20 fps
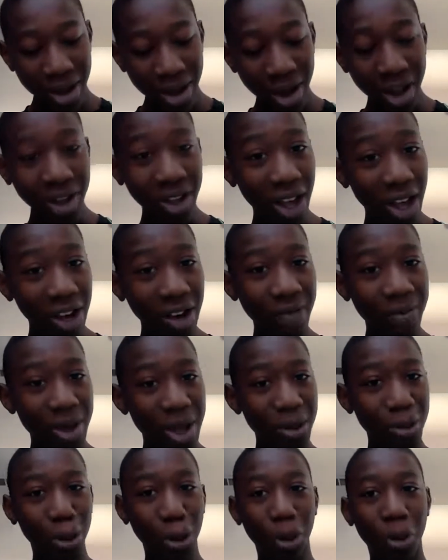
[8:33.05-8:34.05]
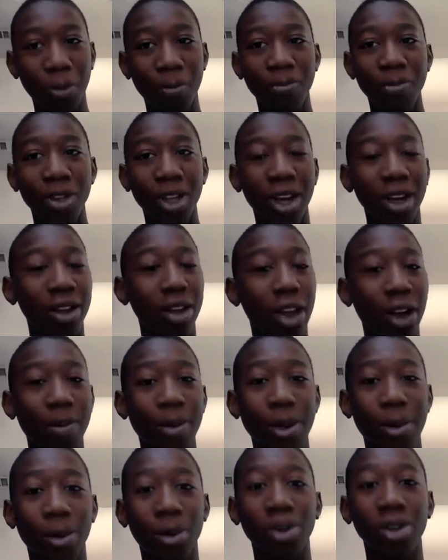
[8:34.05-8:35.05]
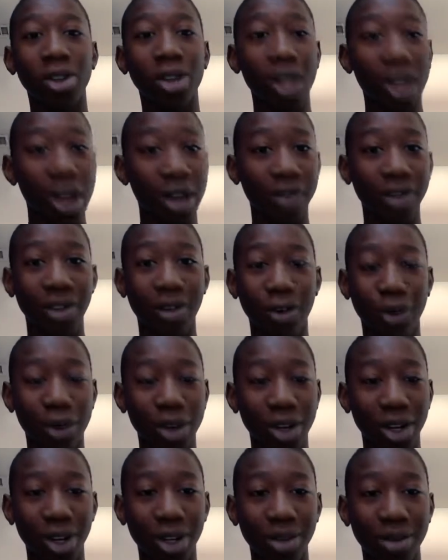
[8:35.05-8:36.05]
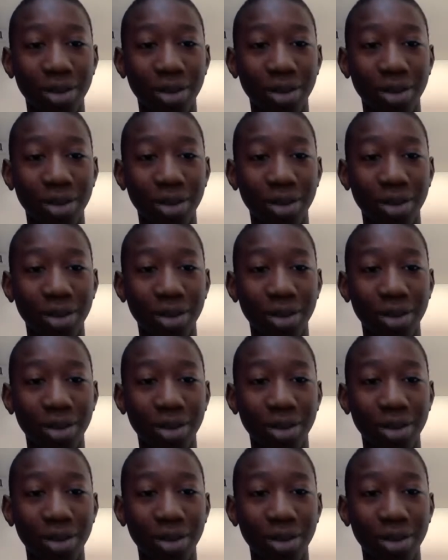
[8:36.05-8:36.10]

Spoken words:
a lot of people loved Fortnite.